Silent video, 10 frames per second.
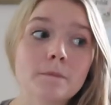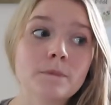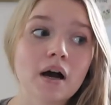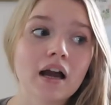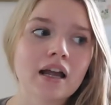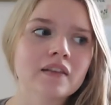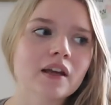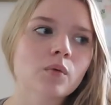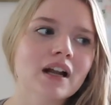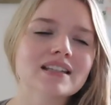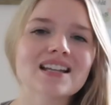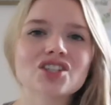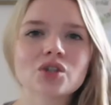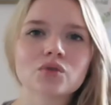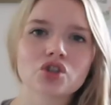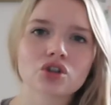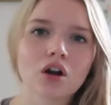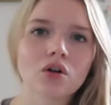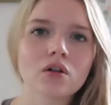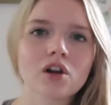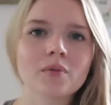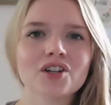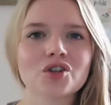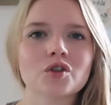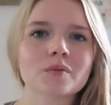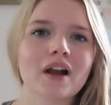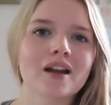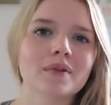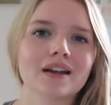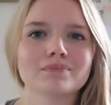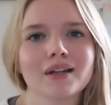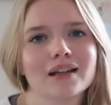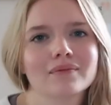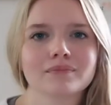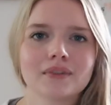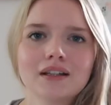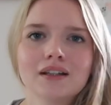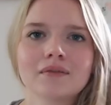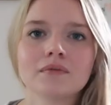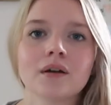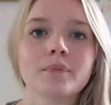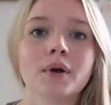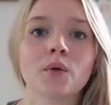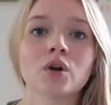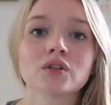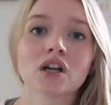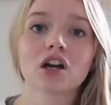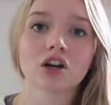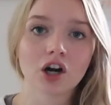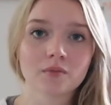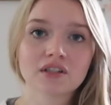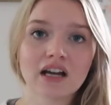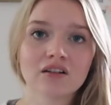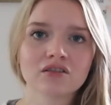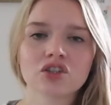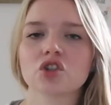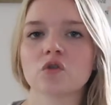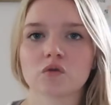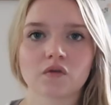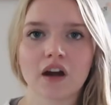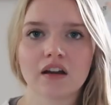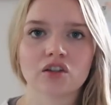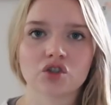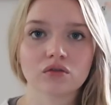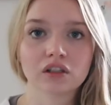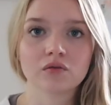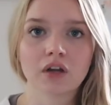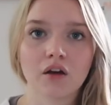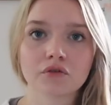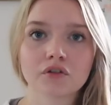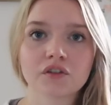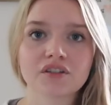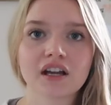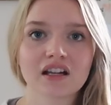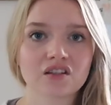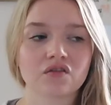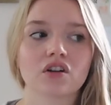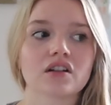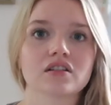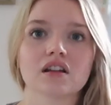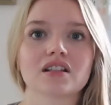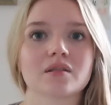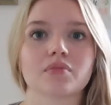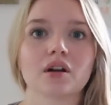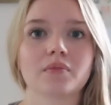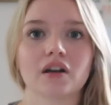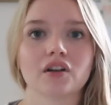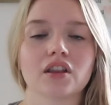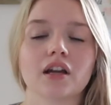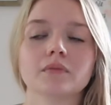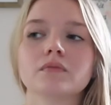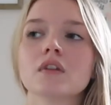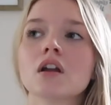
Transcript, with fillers: but and like when I said she would struggle a little bit she would just kind of be like meh meh but once we got her arms down she was fine and then she would leave them down for a few seconds for us like zip her up and everything